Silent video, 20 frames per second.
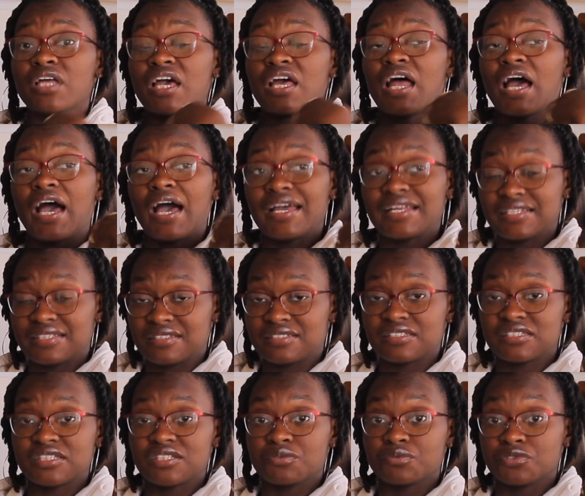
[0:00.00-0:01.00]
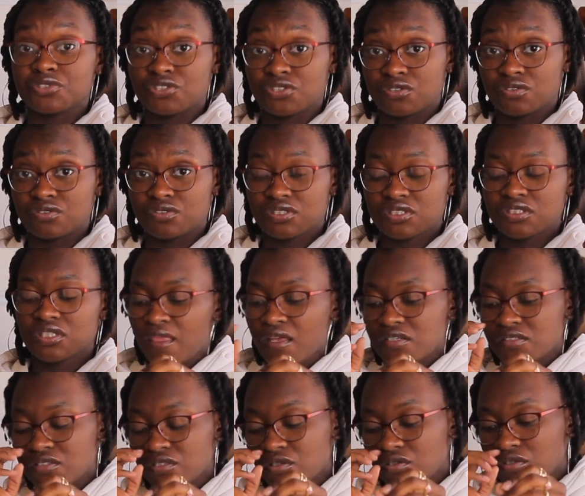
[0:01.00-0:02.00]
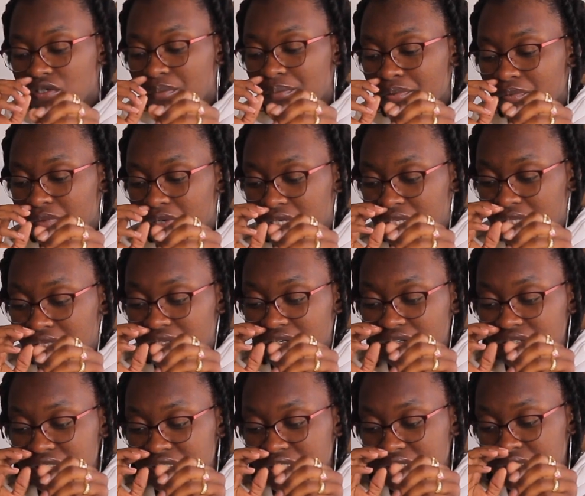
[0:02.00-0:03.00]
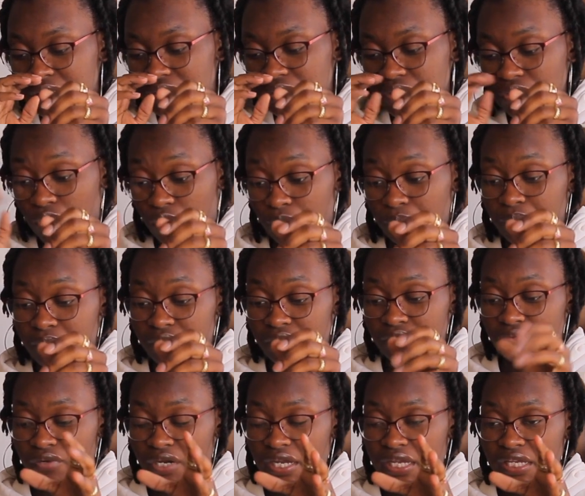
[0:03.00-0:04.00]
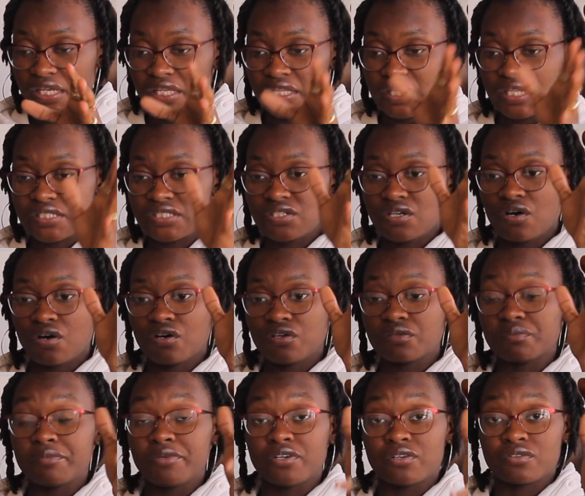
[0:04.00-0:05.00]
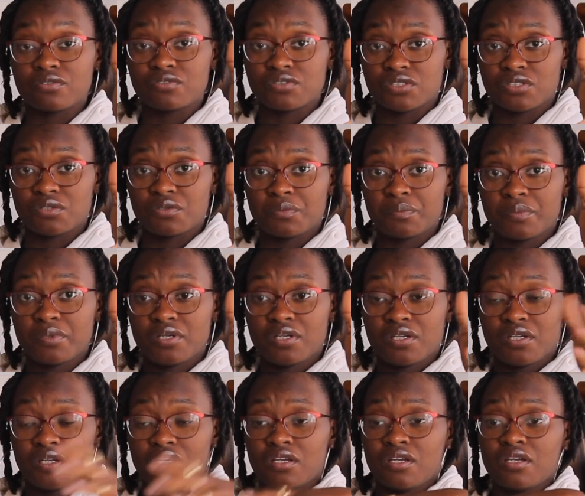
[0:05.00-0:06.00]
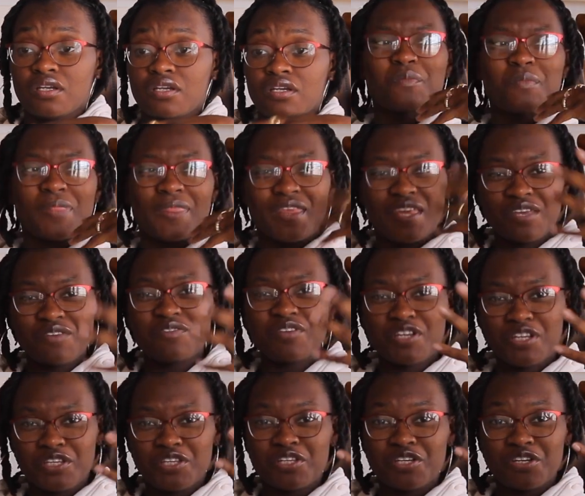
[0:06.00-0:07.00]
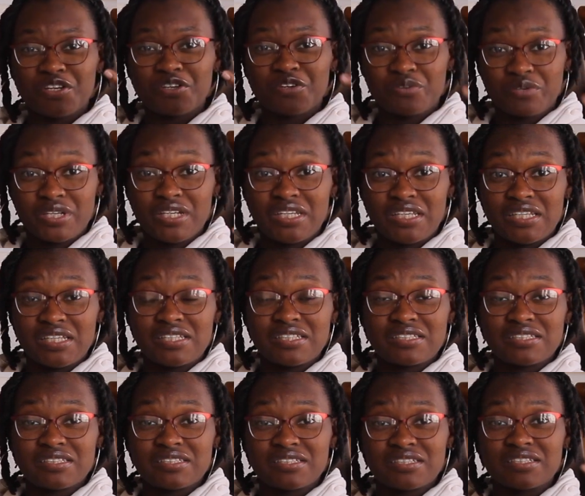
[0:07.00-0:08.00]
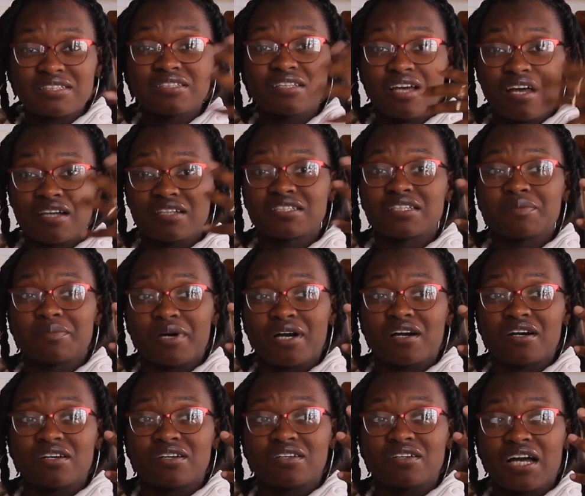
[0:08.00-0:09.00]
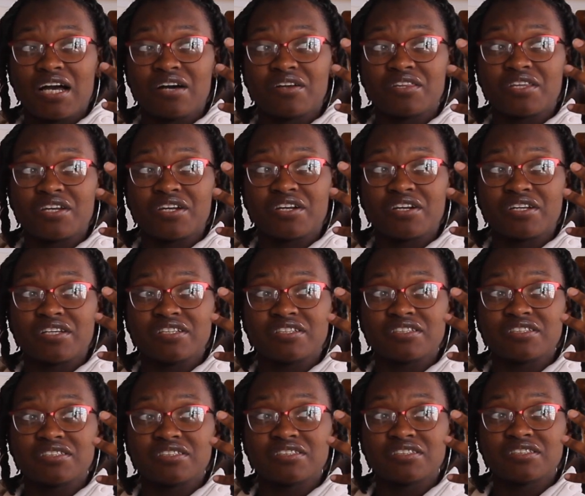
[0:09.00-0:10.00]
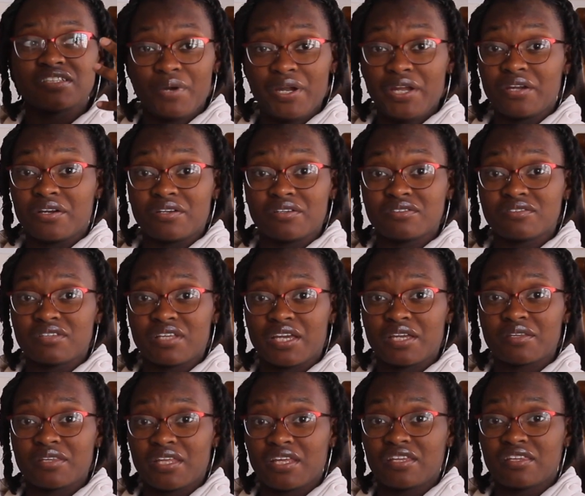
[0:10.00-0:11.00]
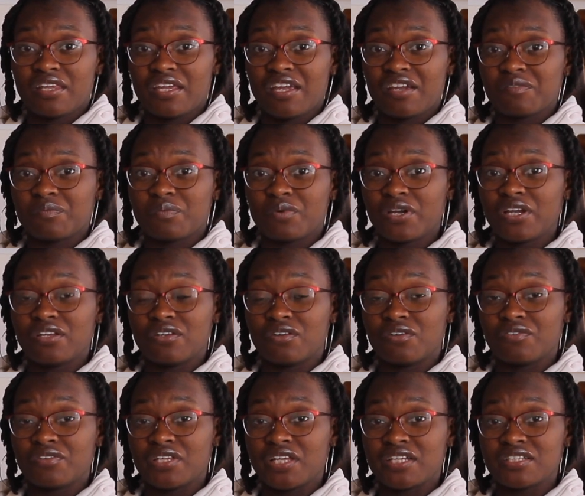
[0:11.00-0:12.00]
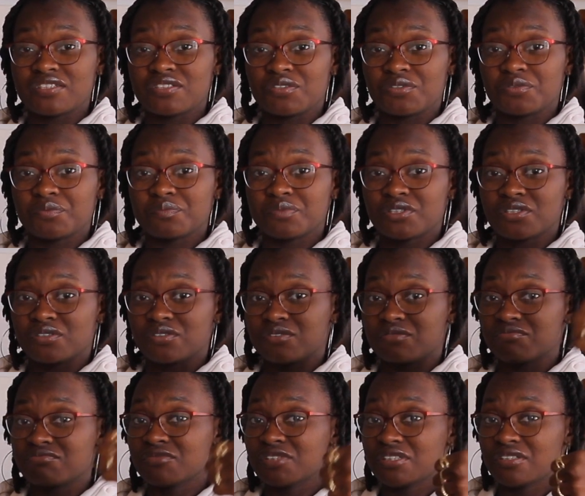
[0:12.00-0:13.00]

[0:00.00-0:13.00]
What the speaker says: that I did see results. So number one, there's this soap, right, that's called Miracle Soap. Even in the ingredients, it talks about how there is prayer, like they have prayed over that soap. So